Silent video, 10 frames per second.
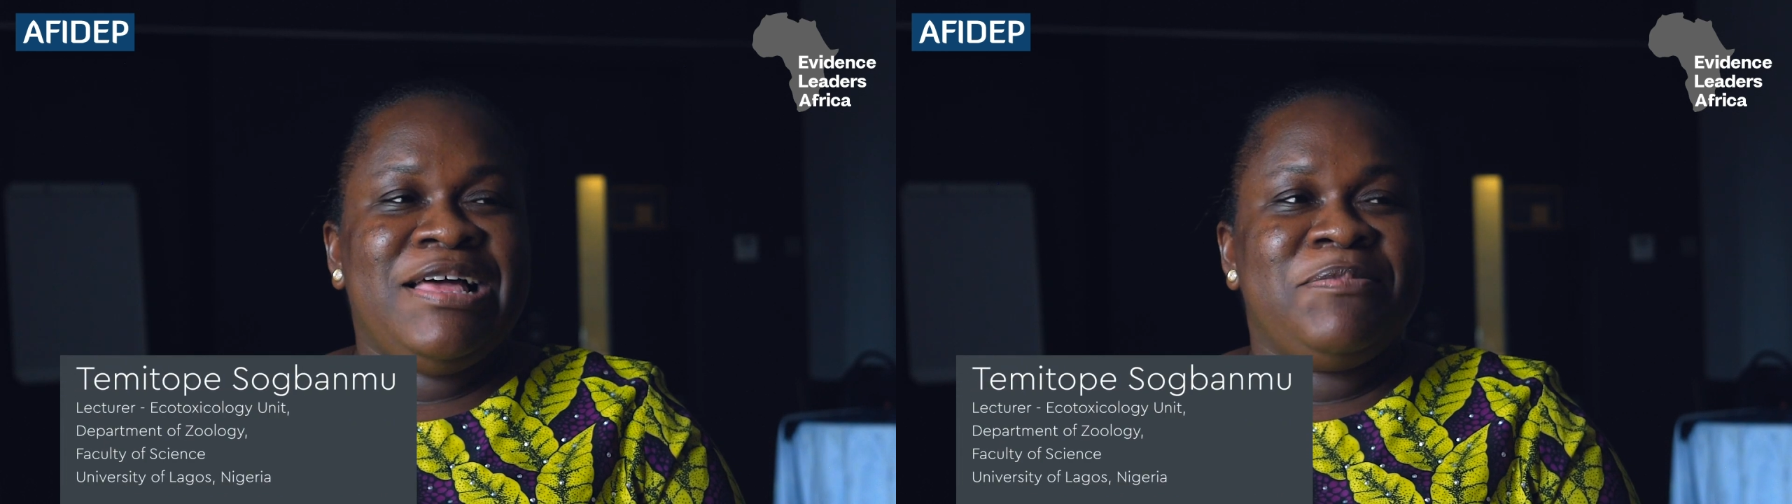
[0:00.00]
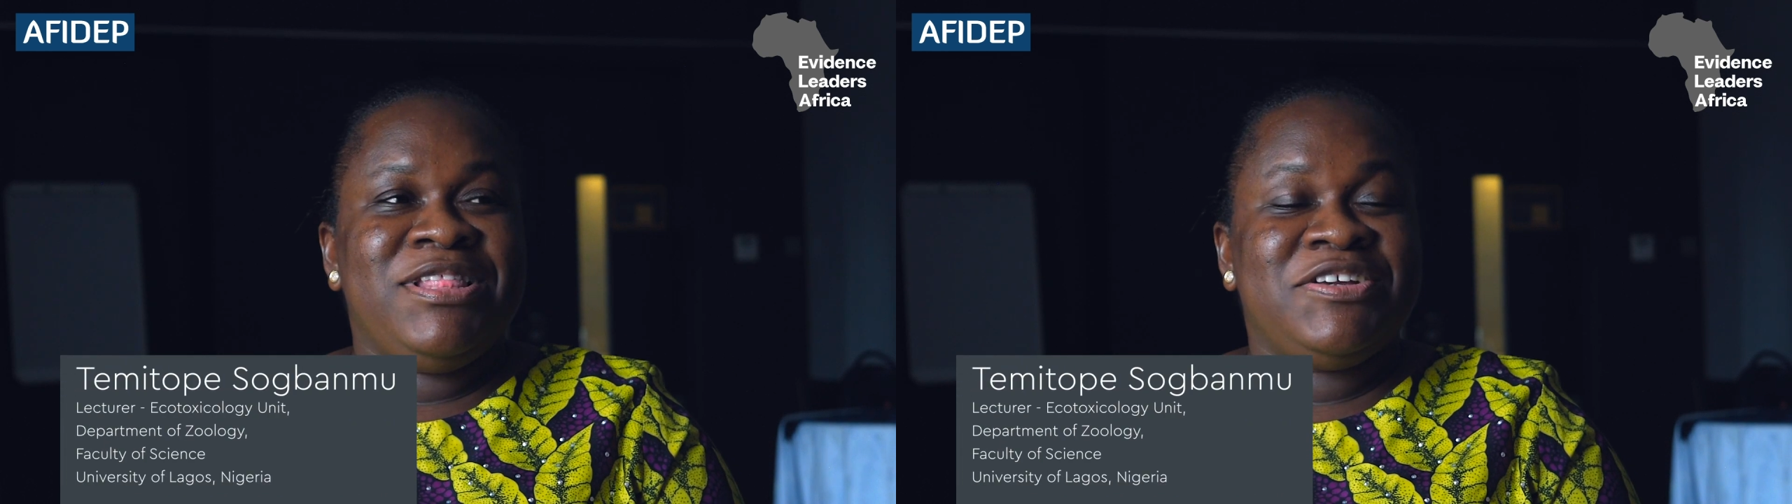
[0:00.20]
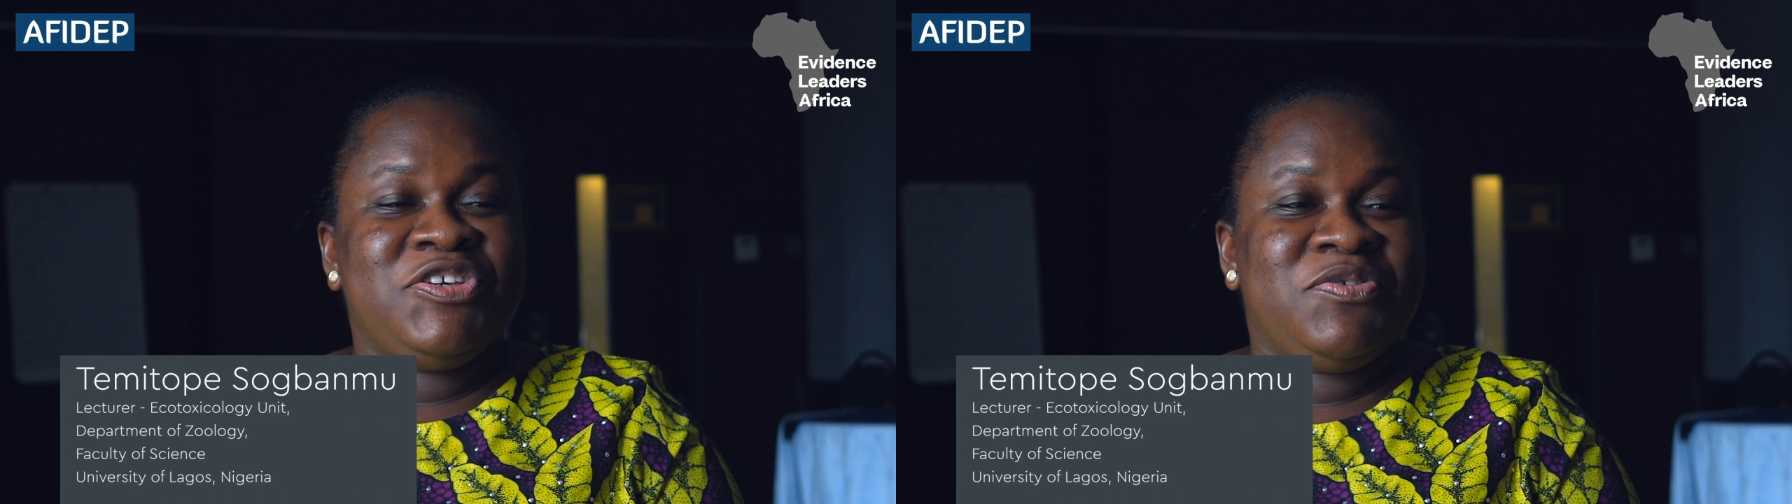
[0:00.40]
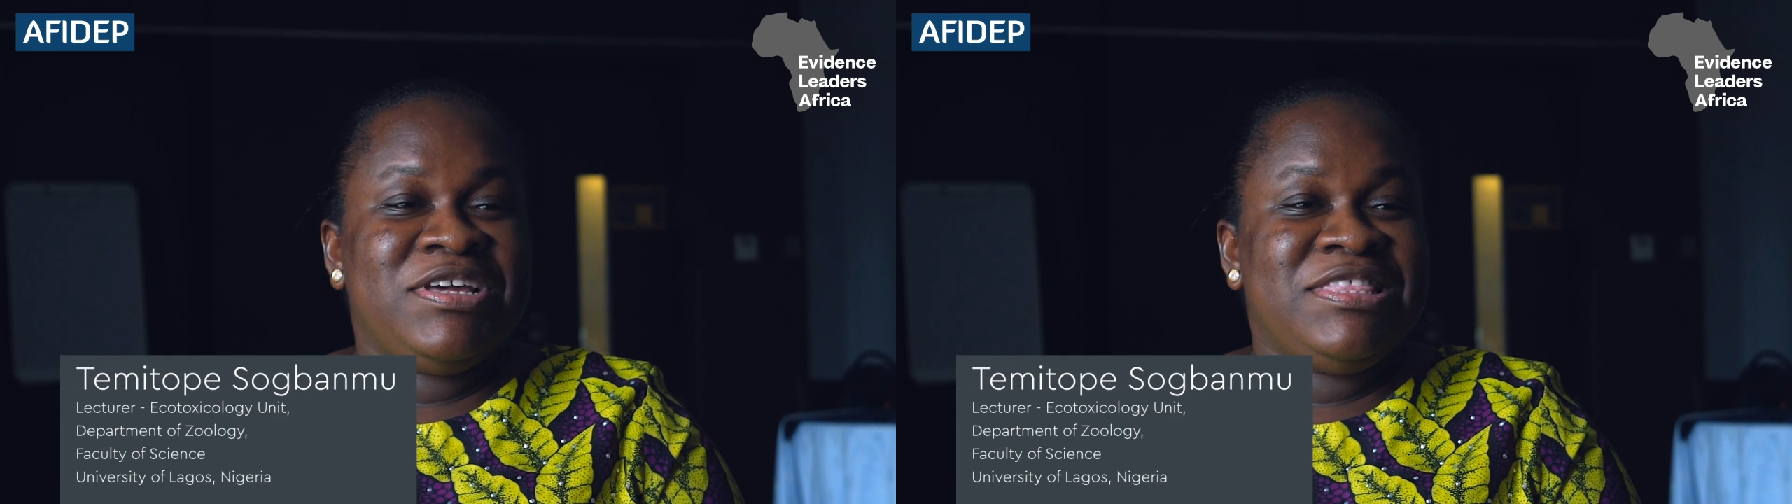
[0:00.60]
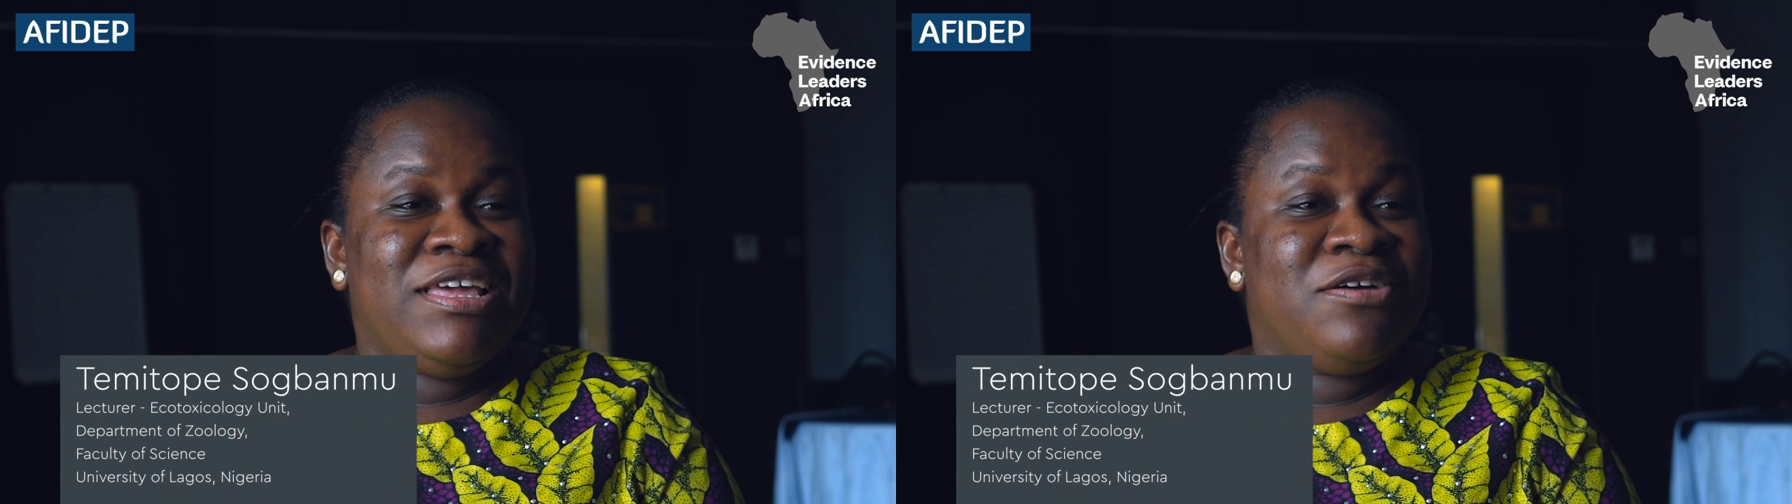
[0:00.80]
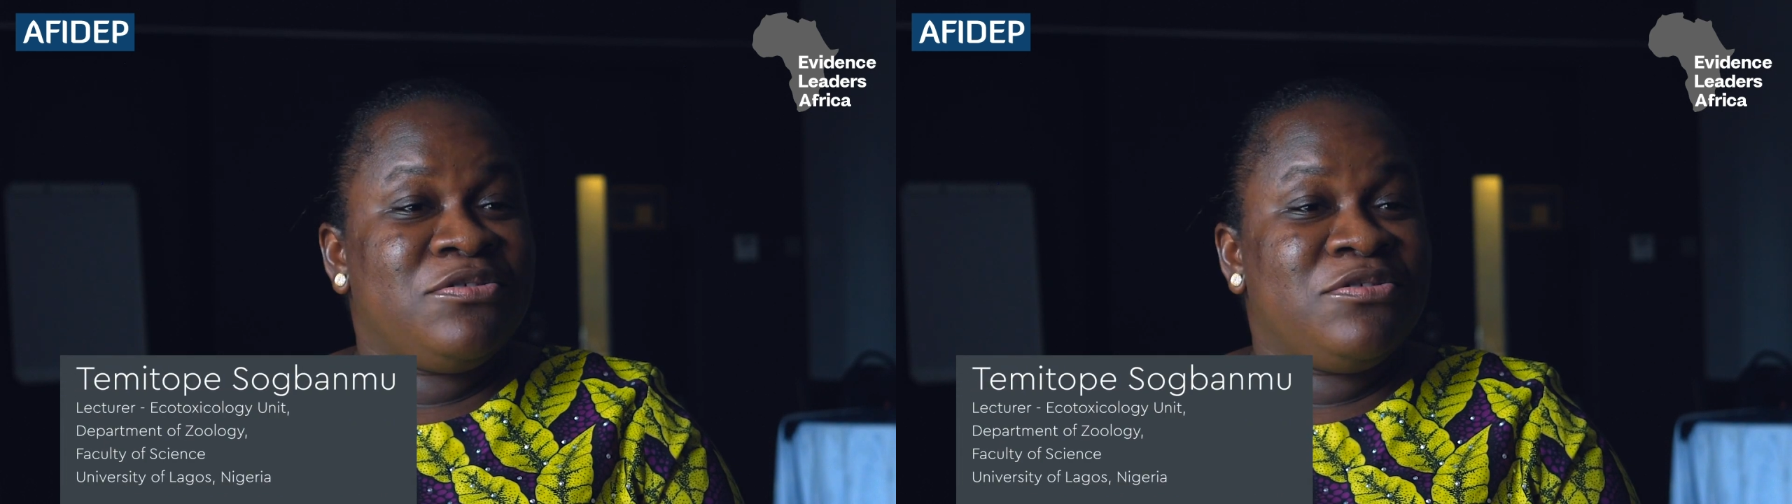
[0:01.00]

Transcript: I'm a lecturer in the